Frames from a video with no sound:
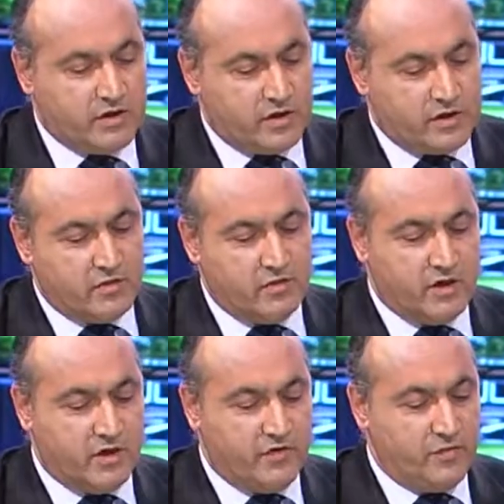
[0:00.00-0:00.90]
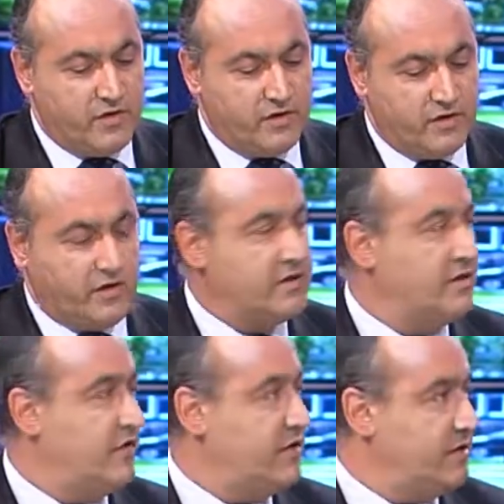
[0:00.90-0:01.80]
Charles, how long have you been in tax
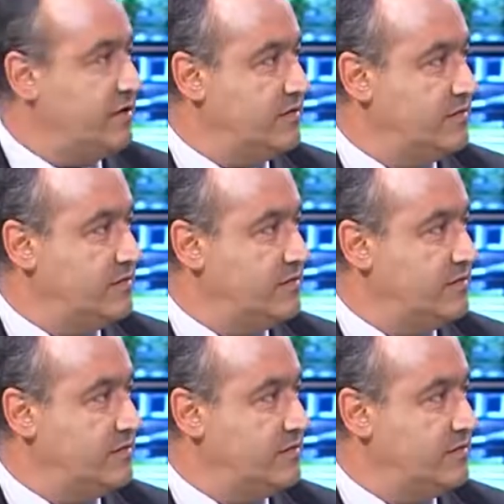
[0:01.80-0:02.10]
advisory?